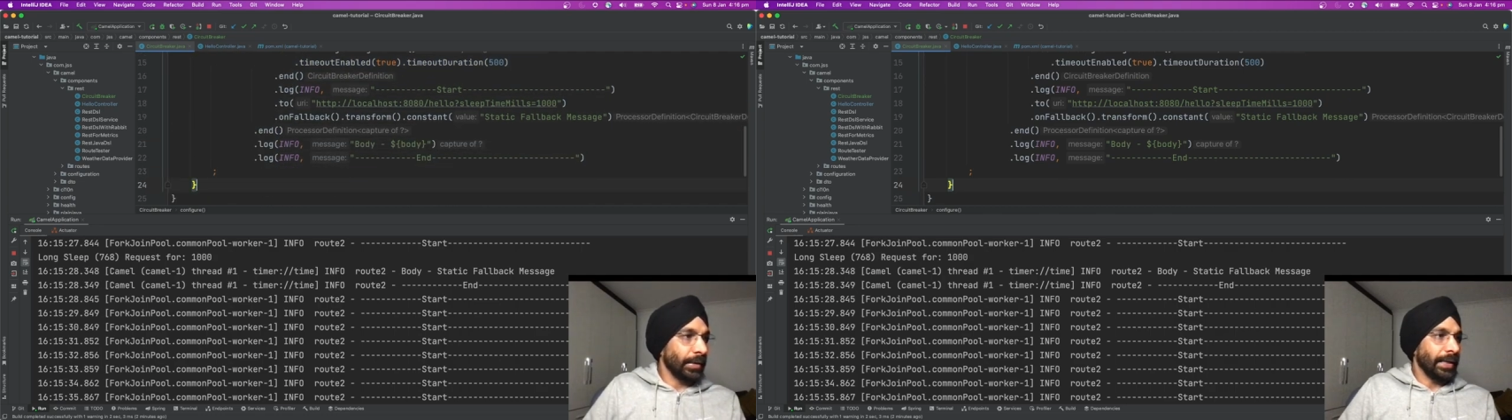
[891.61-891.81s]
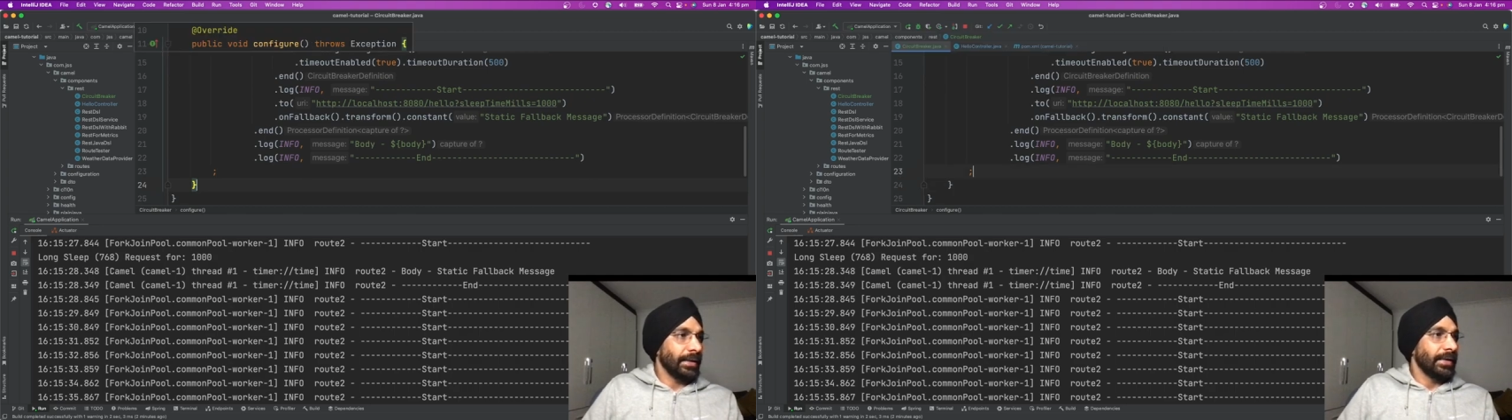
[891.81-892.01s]

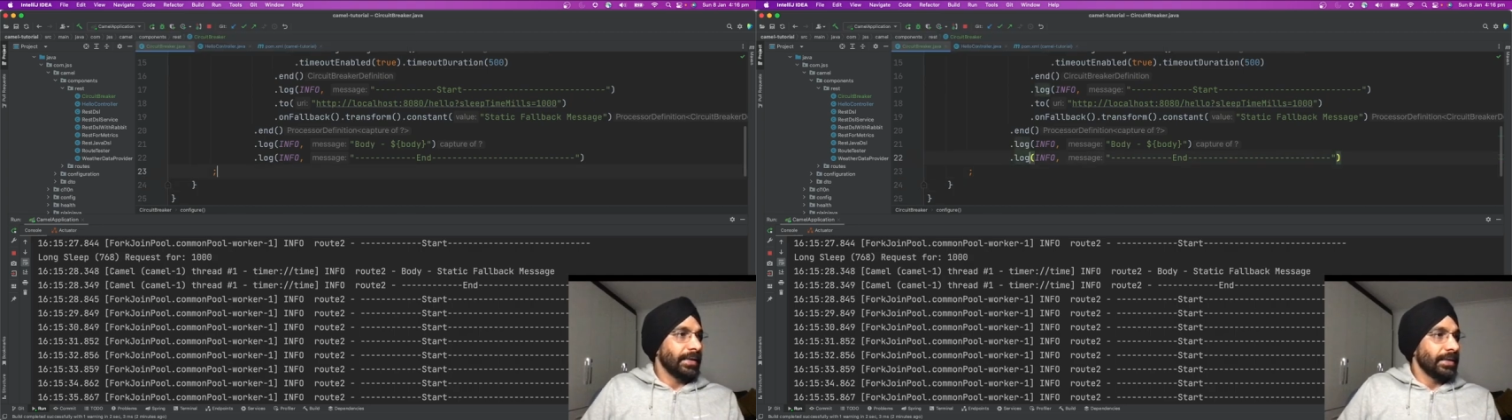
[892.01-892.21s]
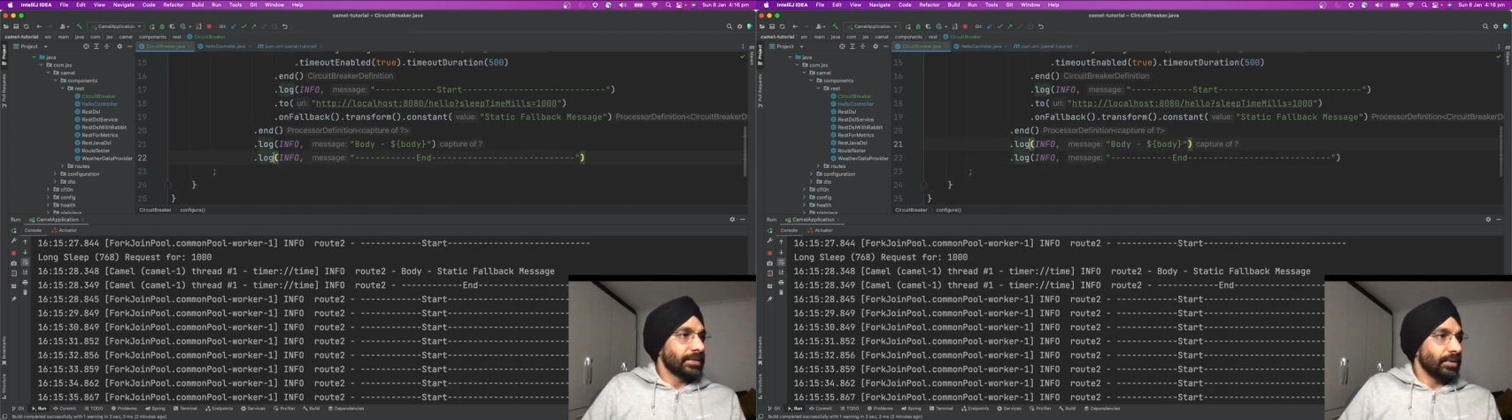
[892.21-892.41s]
Okay,
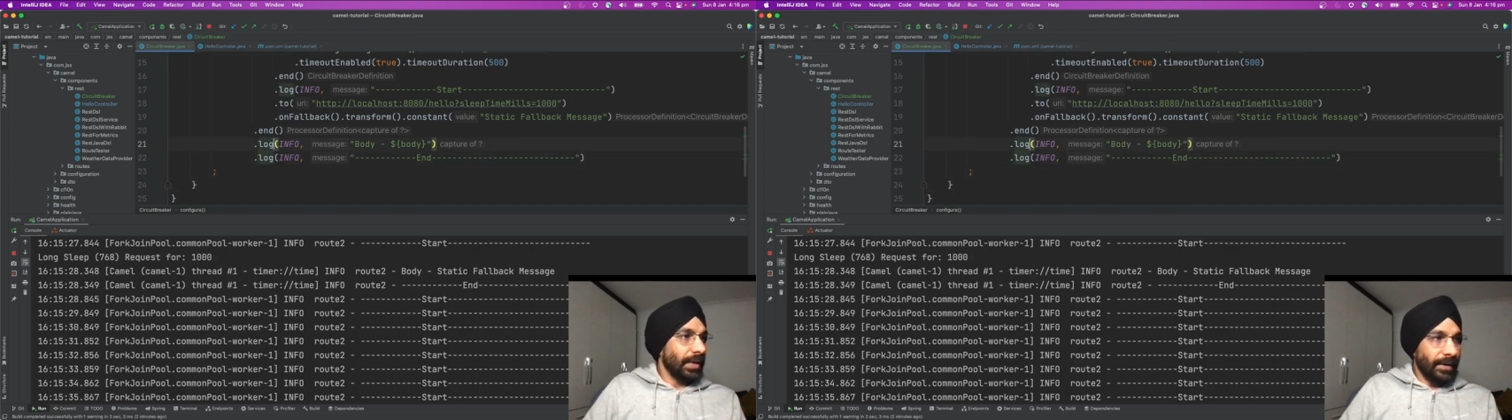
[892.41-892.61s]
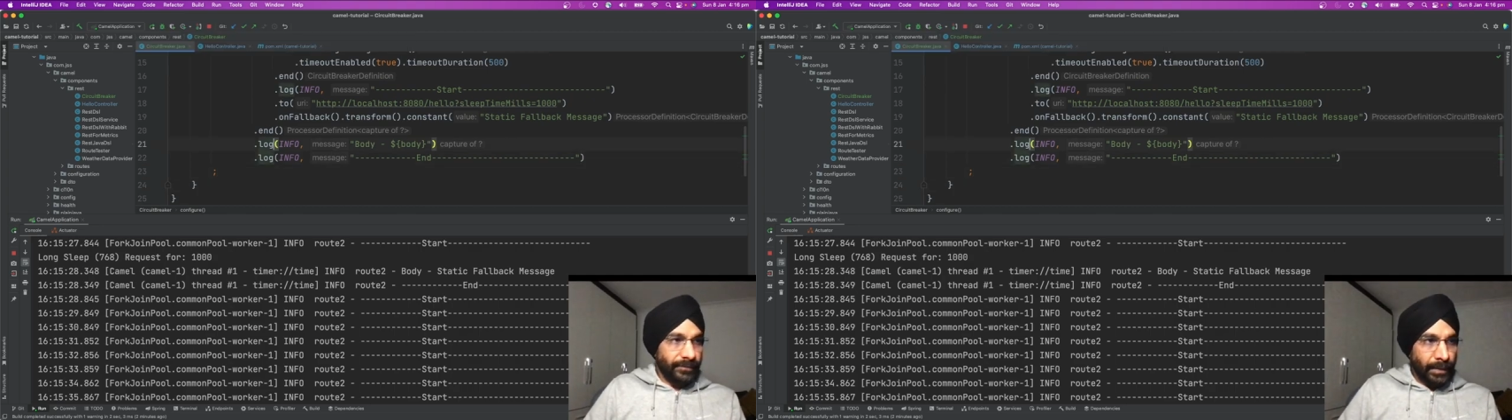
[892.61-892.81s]
so
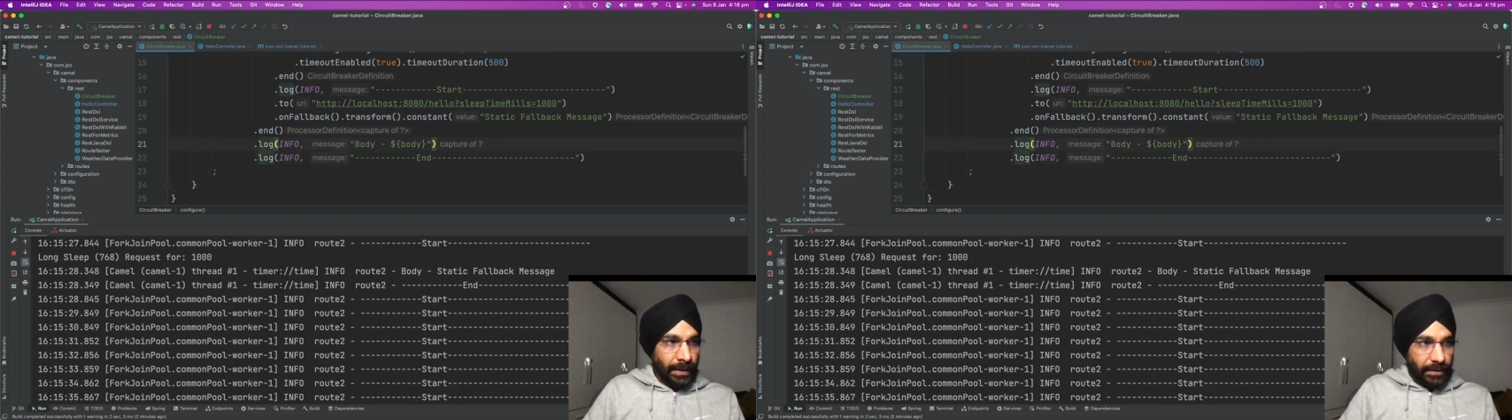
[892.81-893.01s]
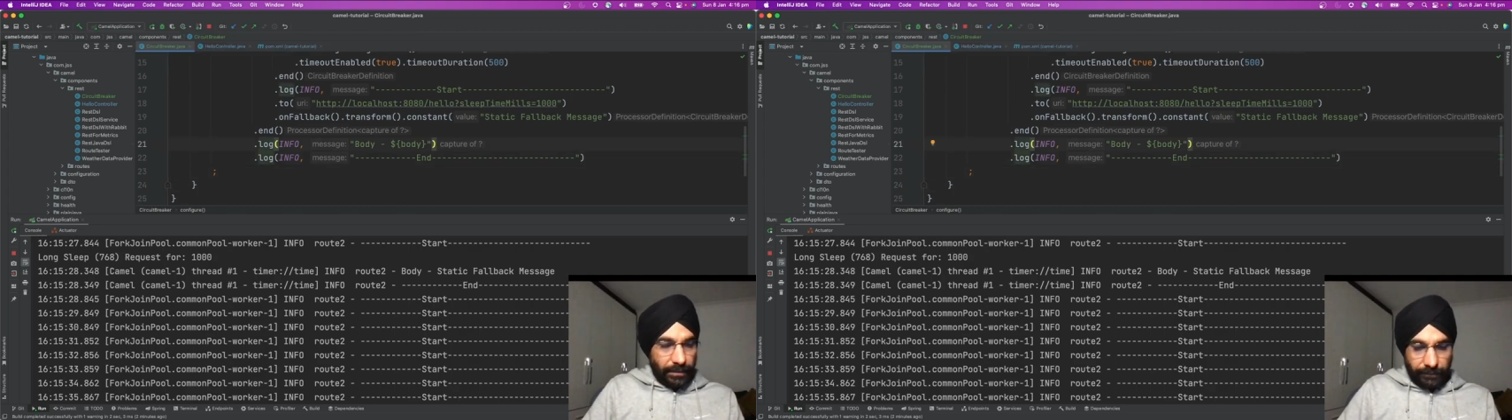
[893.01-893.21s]
after
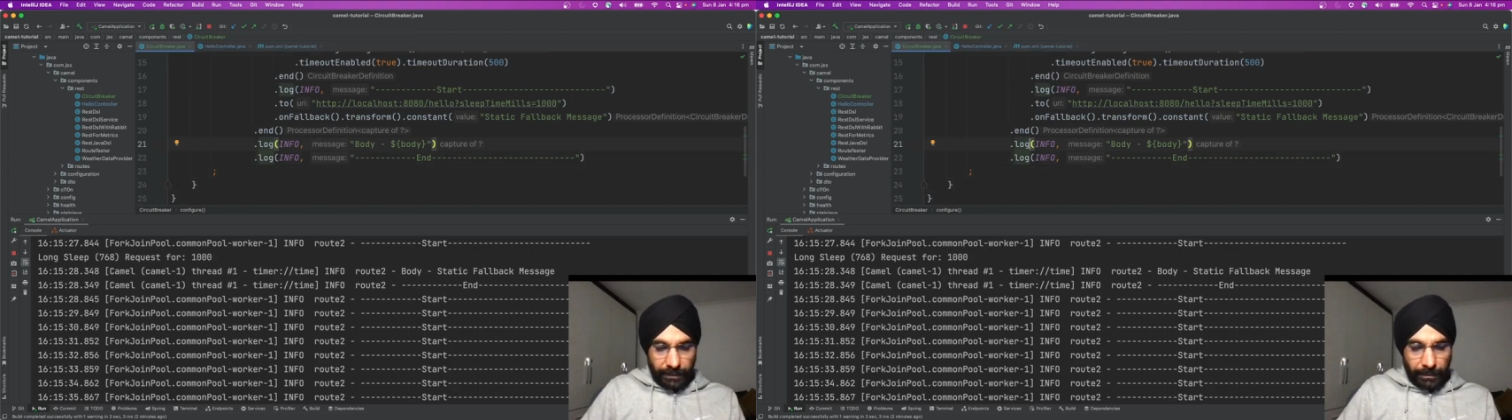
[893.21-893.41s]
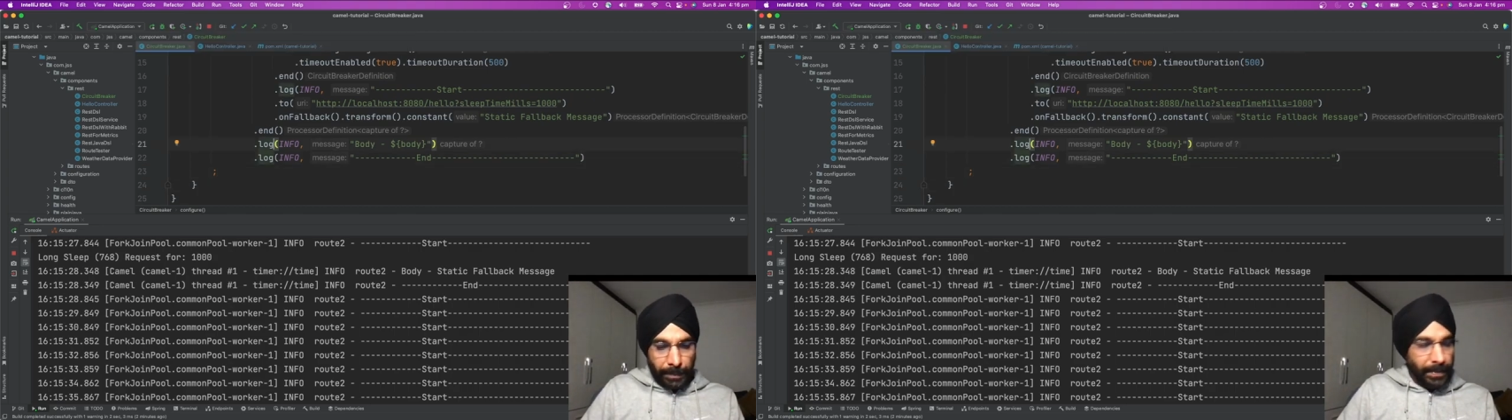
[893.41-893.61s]
that
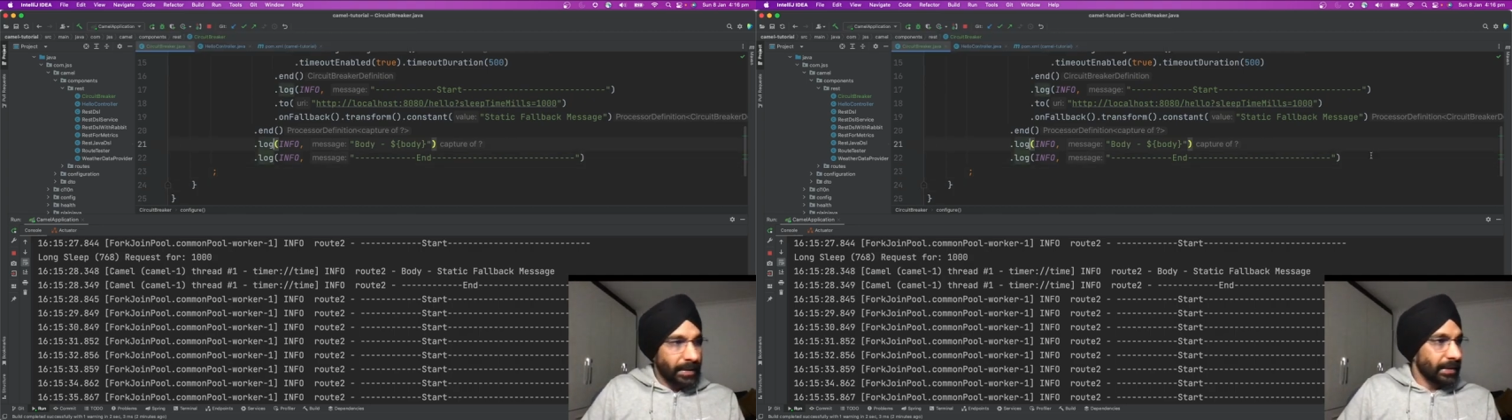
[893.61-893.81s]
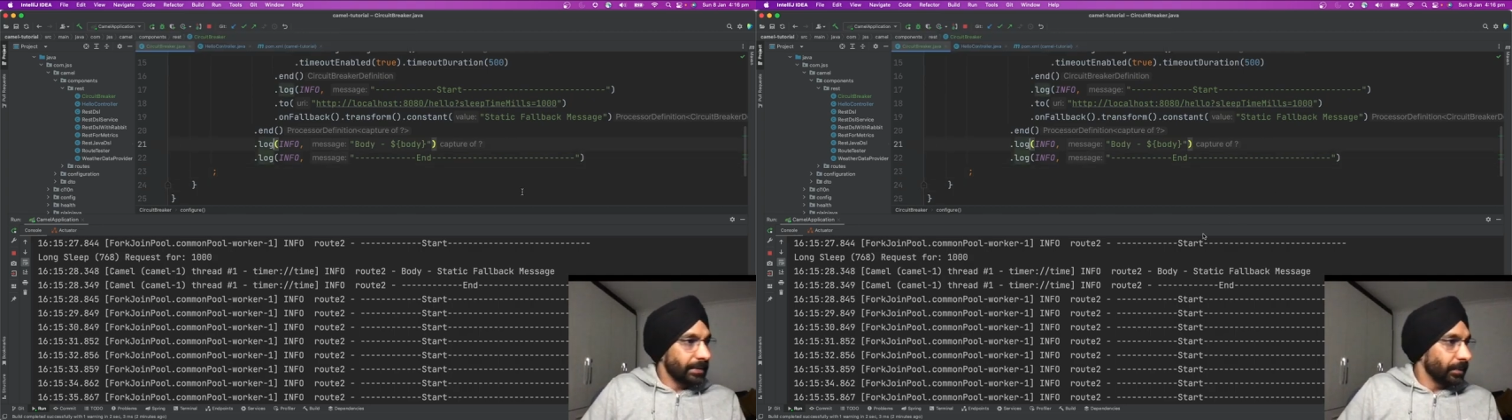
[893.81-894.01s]
we will be
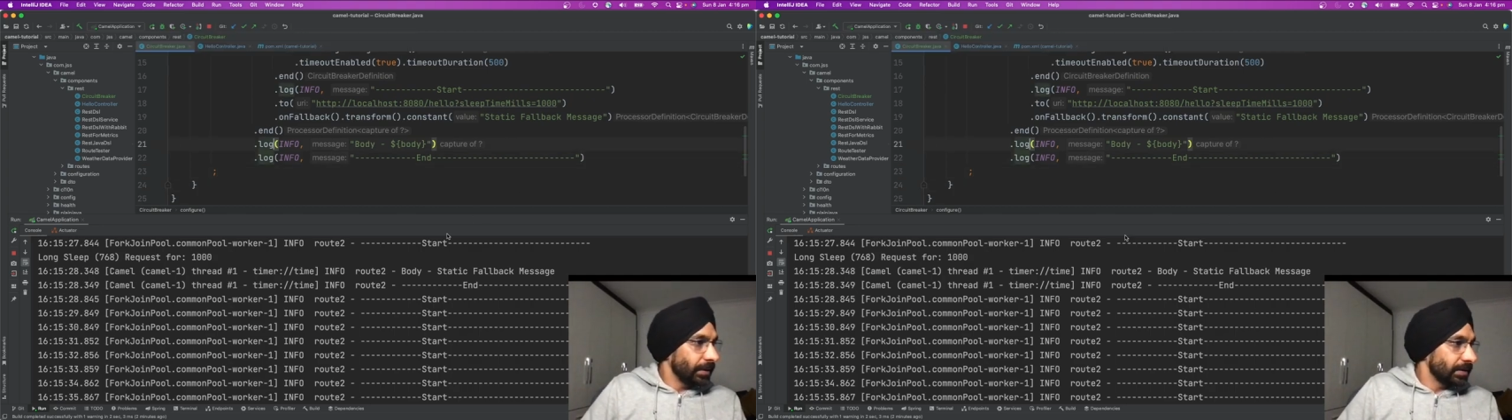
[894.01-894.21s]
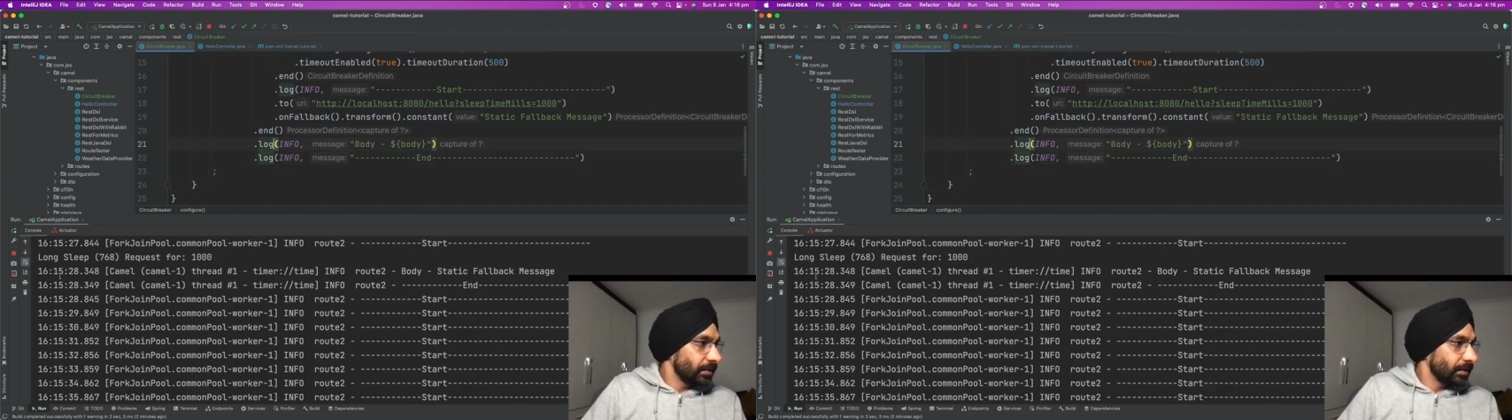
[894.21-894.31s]
printing the body.